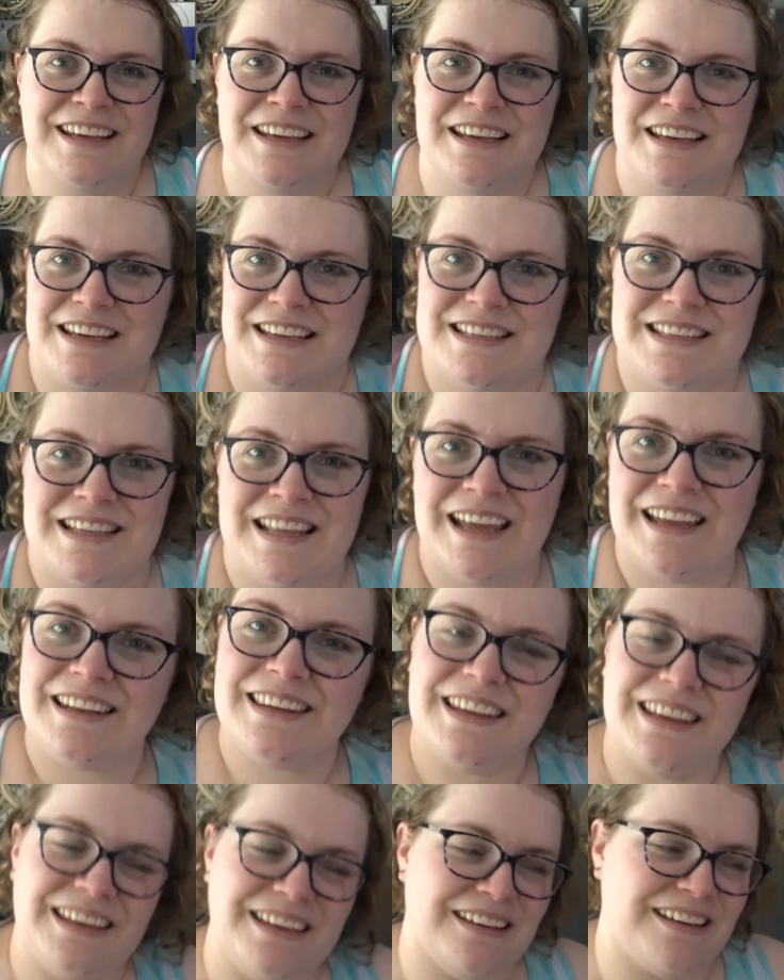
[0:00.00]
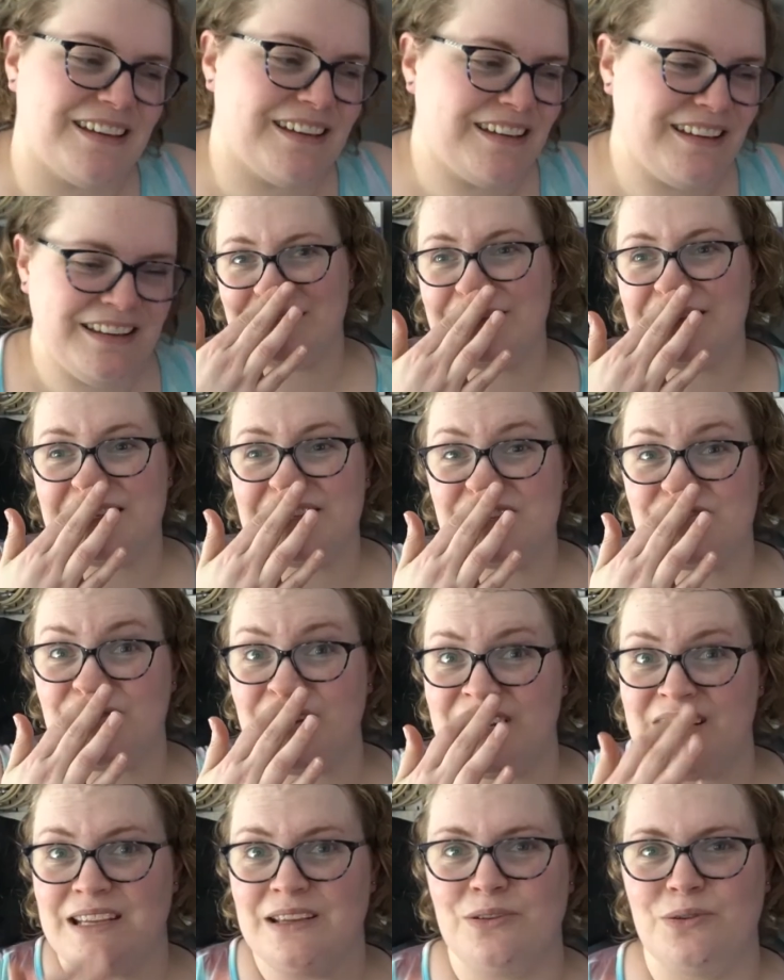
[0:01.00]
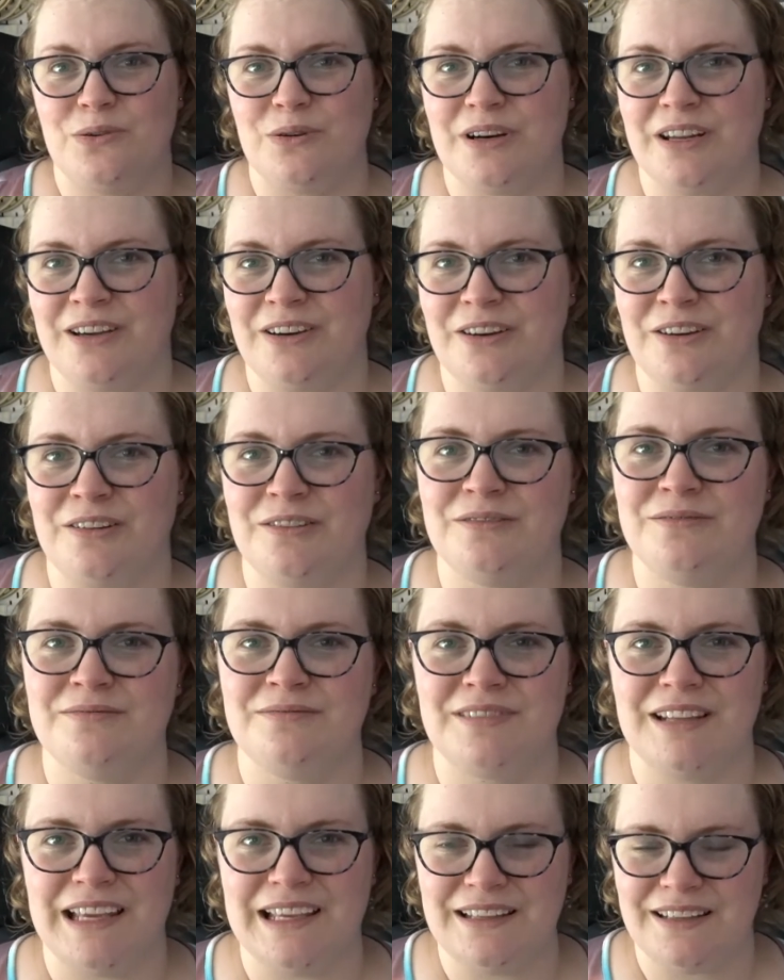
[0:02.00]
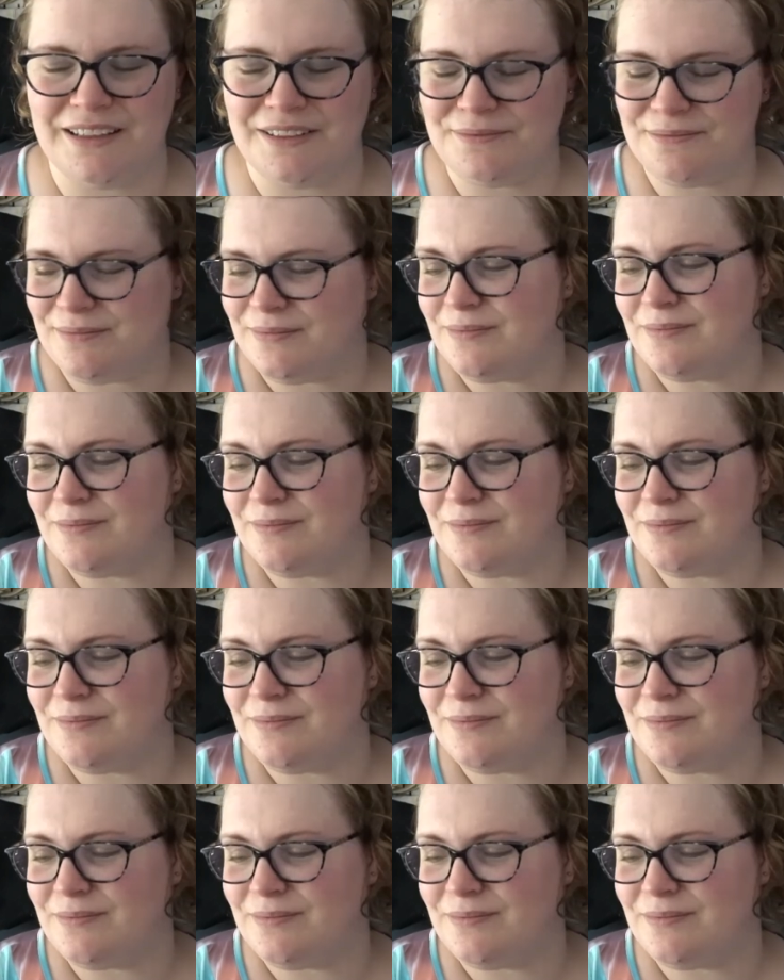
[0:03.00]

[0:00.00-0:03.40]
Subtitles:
Isn't that the trending audio lately?